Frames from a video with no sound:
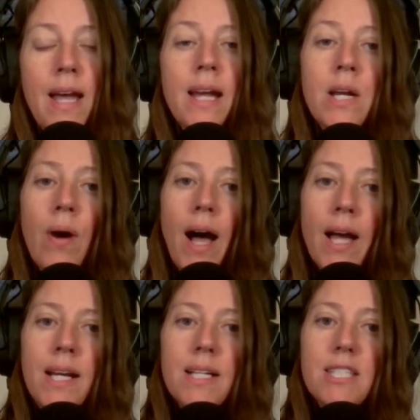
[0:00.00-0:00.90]
Now
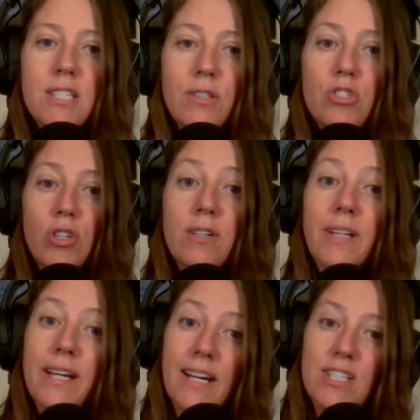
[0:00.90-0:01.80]
I still struggle.
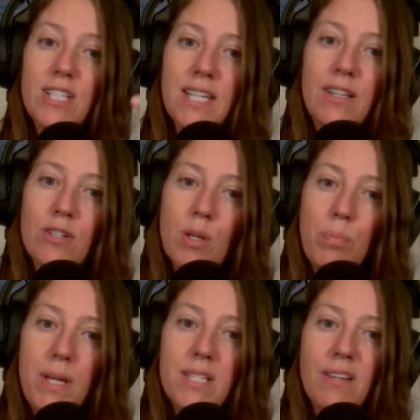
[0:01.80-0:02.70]
Like I just said, there's a
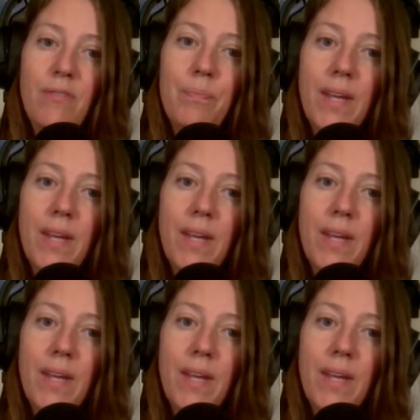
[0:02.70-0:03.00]
piece of